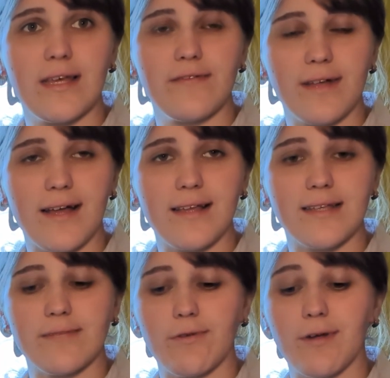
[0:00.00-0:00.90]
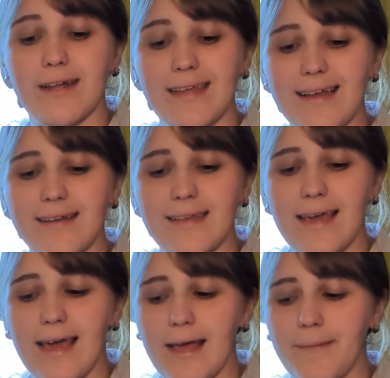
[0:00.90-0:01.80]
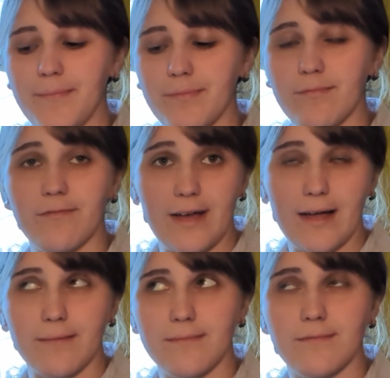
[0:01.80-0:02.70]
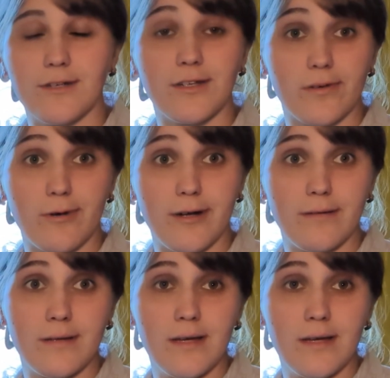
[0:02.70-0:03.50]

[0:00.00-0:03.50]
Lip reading: E flat because then we want to land on the A flat, which is our 1.